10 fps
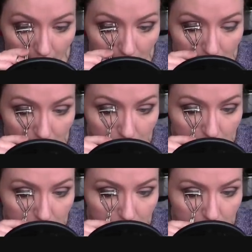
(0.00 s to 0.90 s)

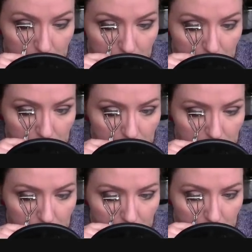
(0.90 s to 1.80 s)

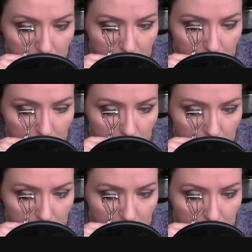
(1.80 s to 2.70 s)

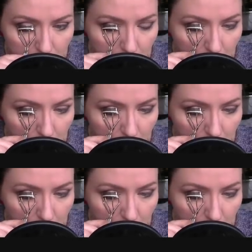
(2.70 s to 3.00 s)
No one is speaking in this clip.